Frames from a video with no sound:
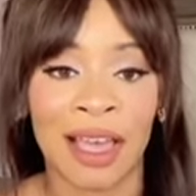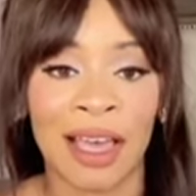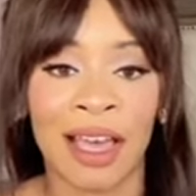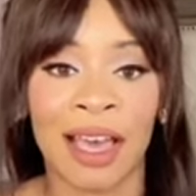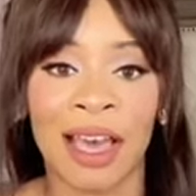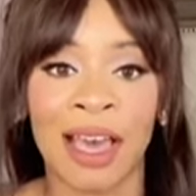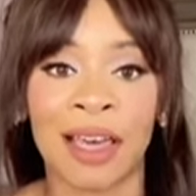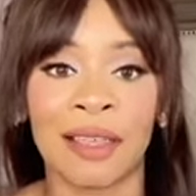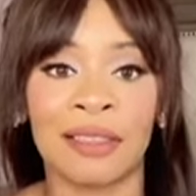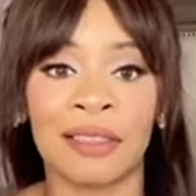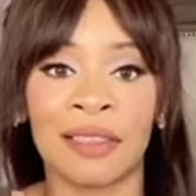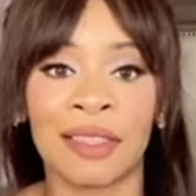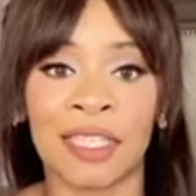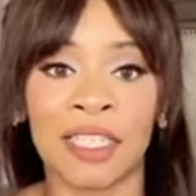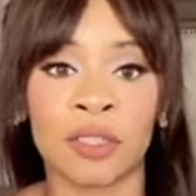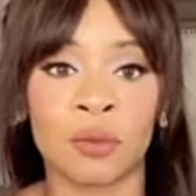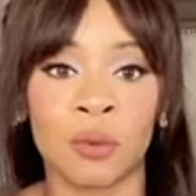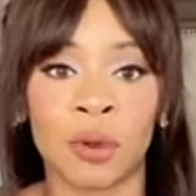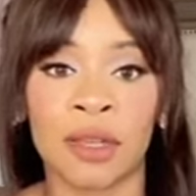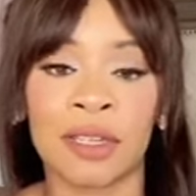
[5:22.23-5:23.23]
And
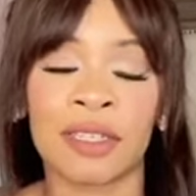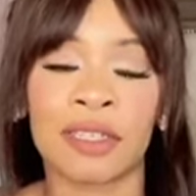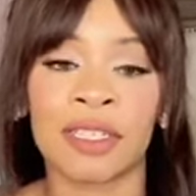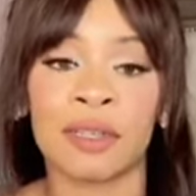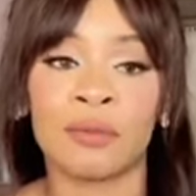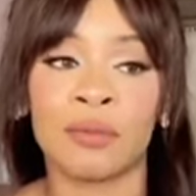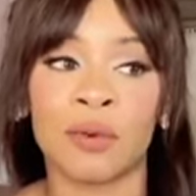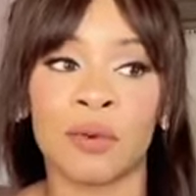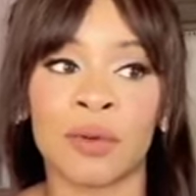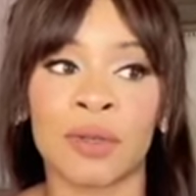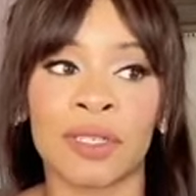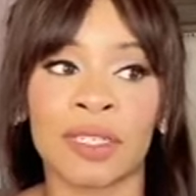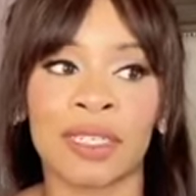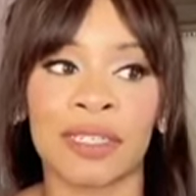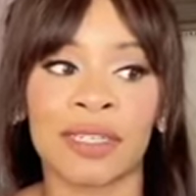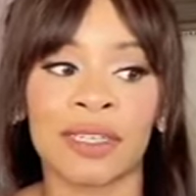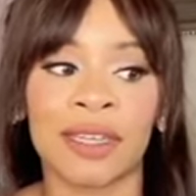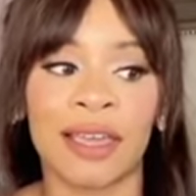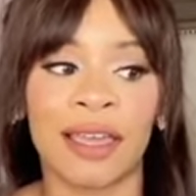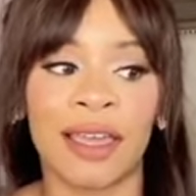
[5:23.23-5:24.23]
this was the most
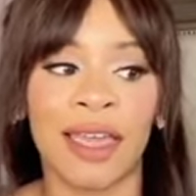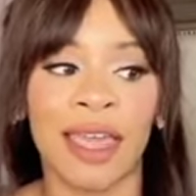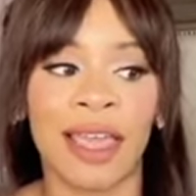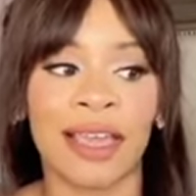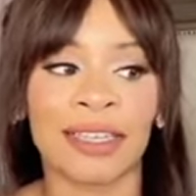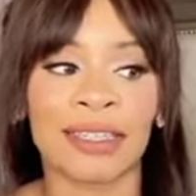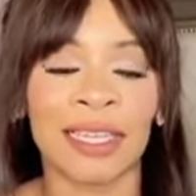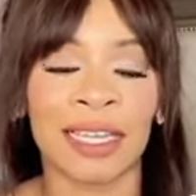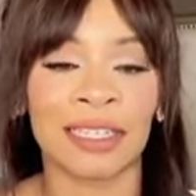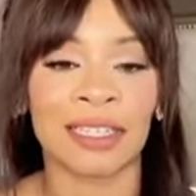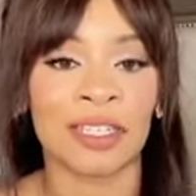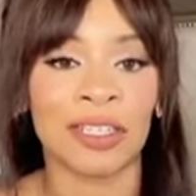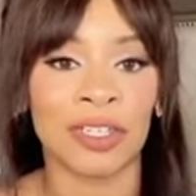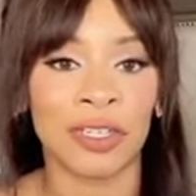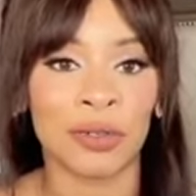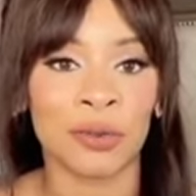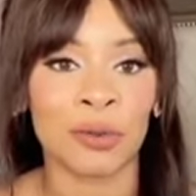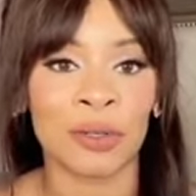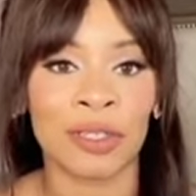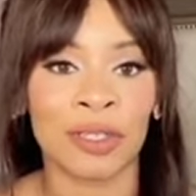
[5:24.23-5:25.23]
exciting
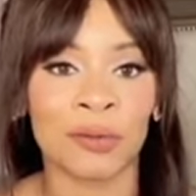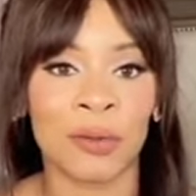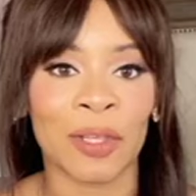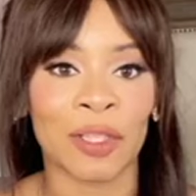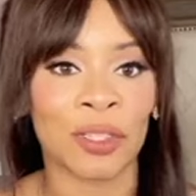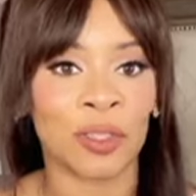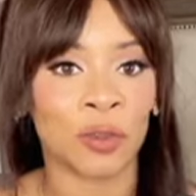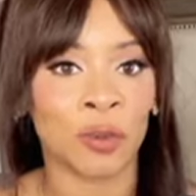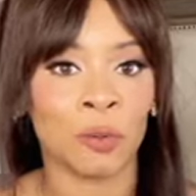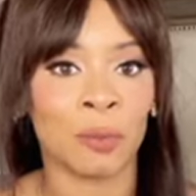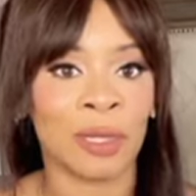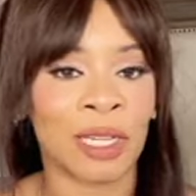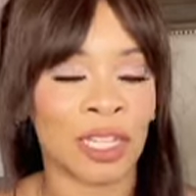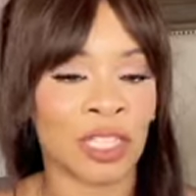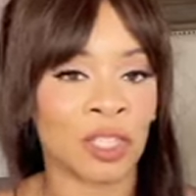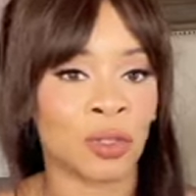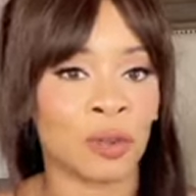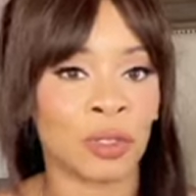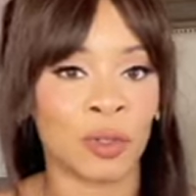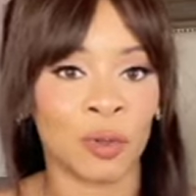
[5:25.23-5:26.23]
news when she told me
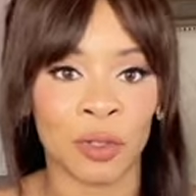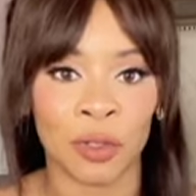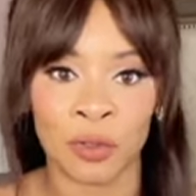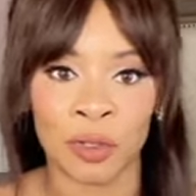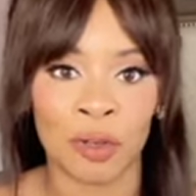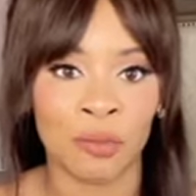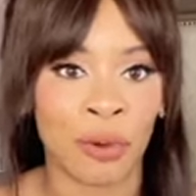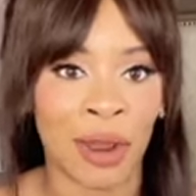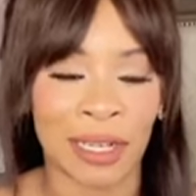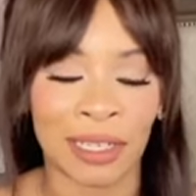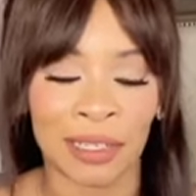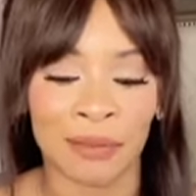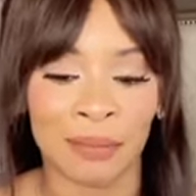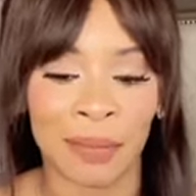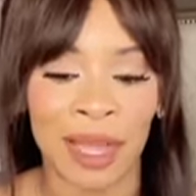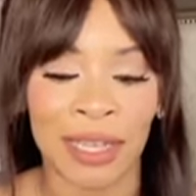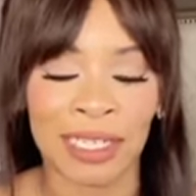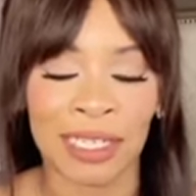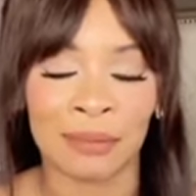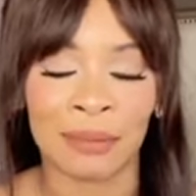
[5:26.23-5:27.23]
that she was going to do the brightening
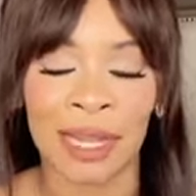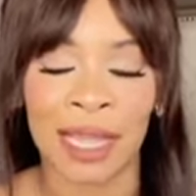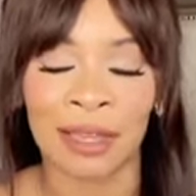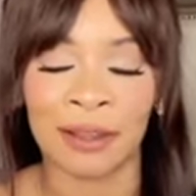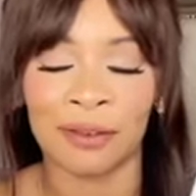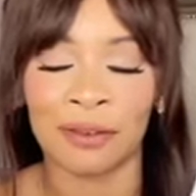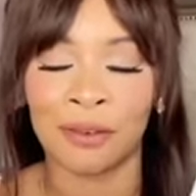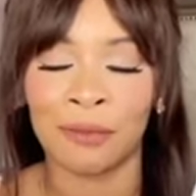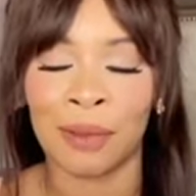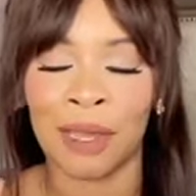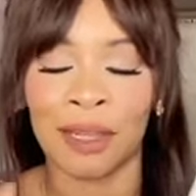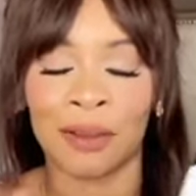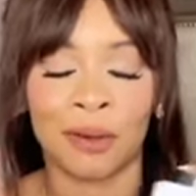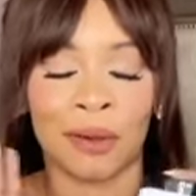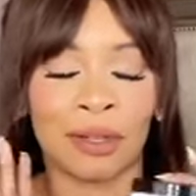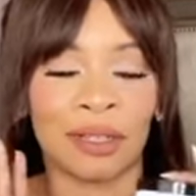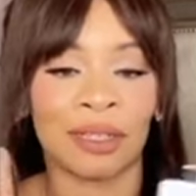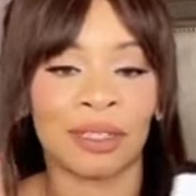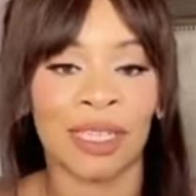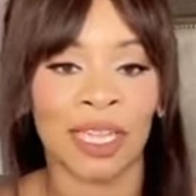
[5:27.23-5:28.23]
pads. I'm like, oh my
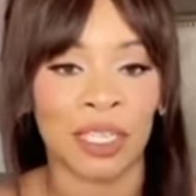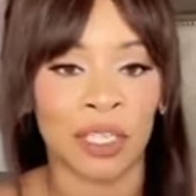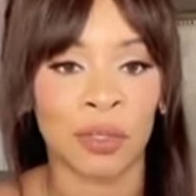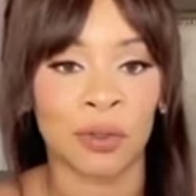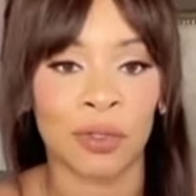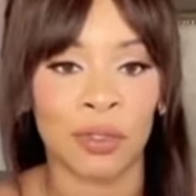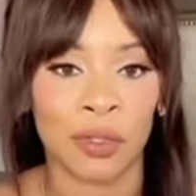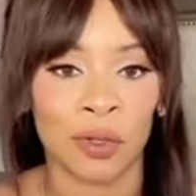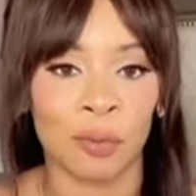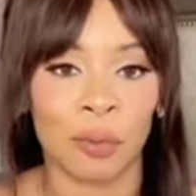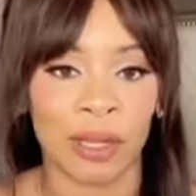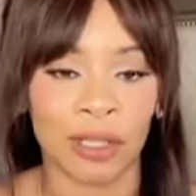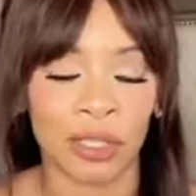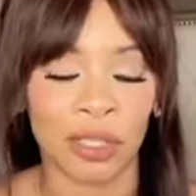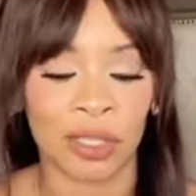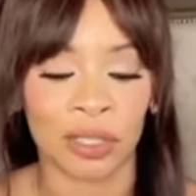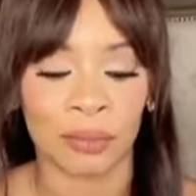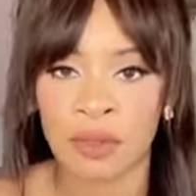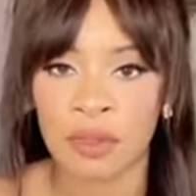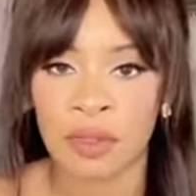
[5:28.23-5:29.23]
God, thank you so
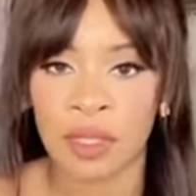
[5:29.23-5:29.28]
much.